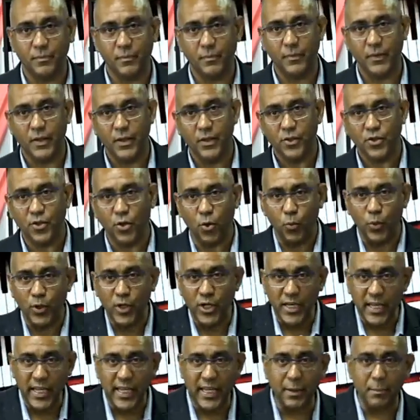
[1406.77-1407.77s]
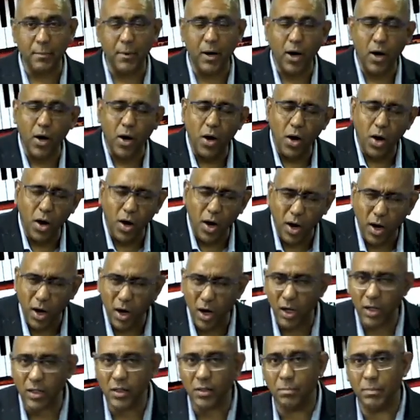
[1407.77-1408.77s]
So we name
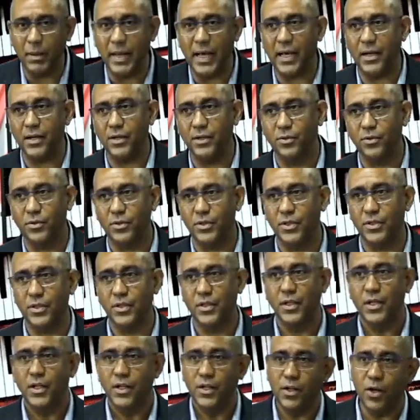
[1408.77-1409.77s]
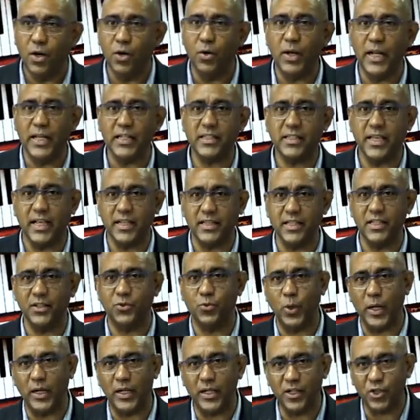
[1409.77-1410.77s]
all the black notes. Now let's get into
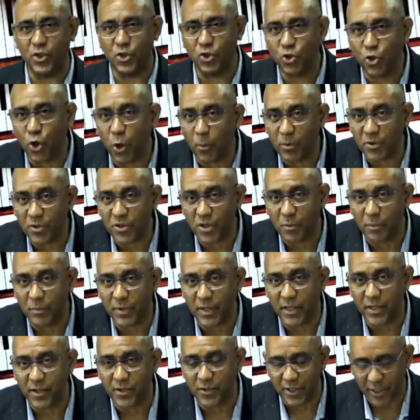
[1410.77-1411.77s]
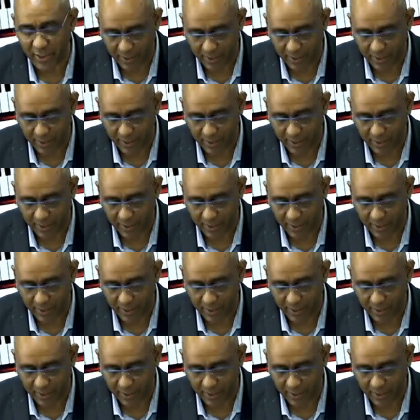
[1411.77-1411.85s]
a little troublesome area.